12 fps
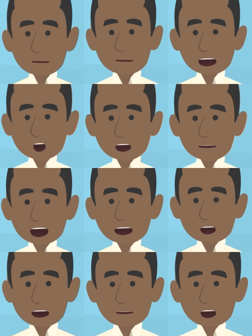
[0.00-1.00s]
in this
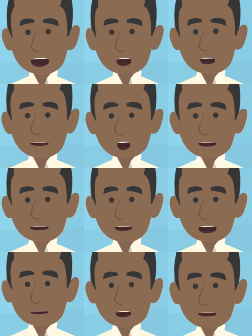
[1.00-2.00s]
new era of
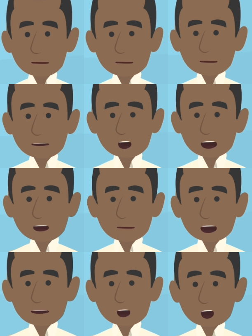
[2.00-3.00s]
education, all
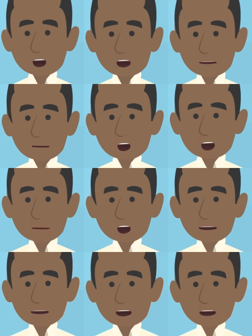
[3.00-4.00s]
stakeholders want to
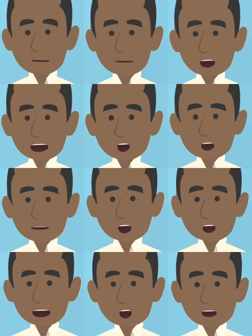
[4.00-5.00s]
see stronger
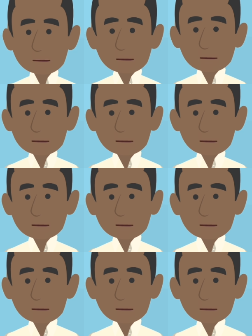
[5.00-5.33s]
evidence